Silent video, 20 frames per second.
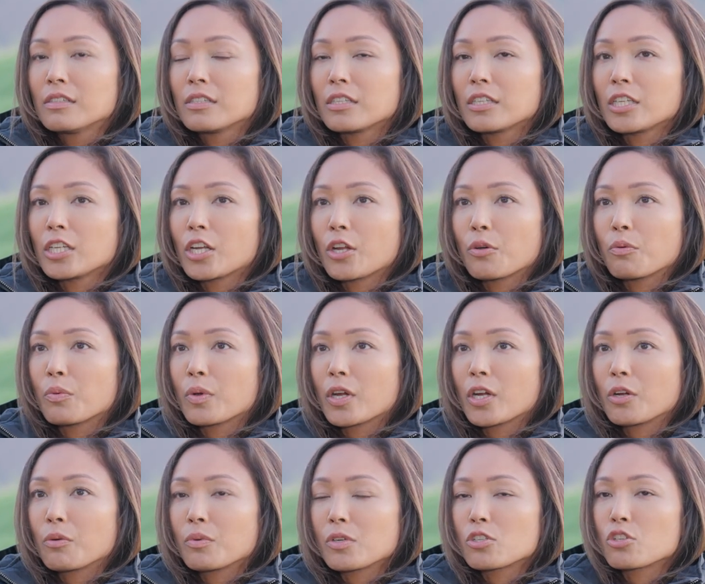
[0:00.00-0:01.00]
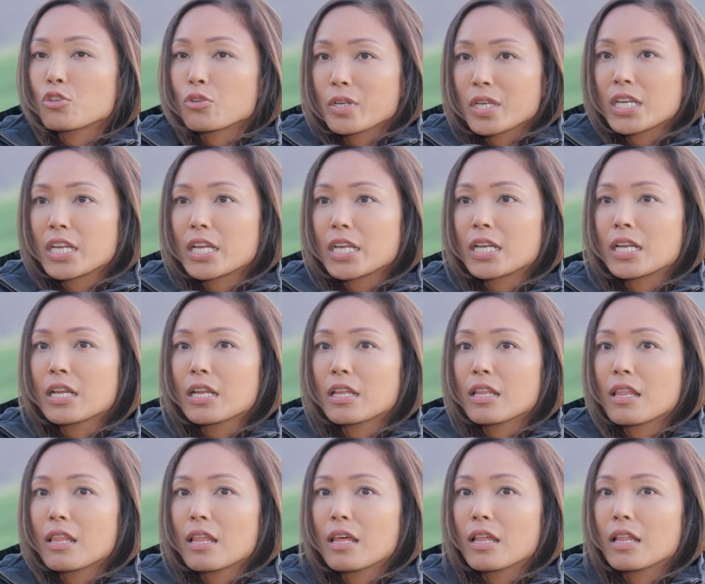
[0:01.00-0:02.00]
you know, we're treated
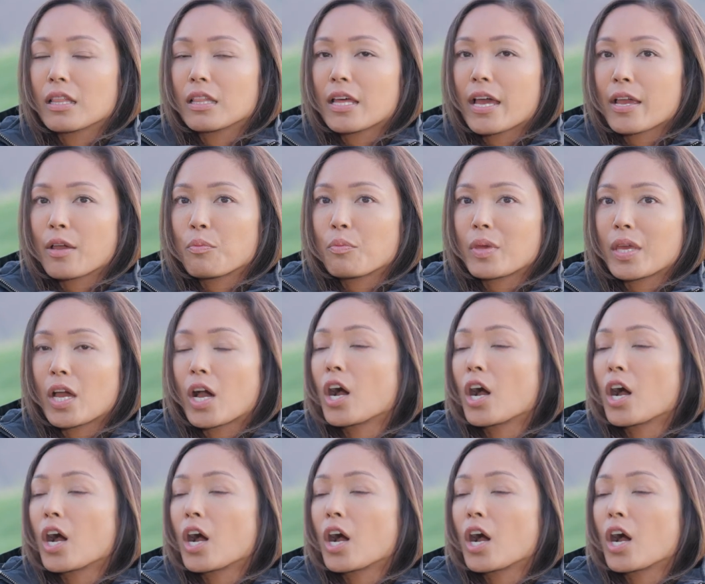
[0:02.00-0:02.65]
like we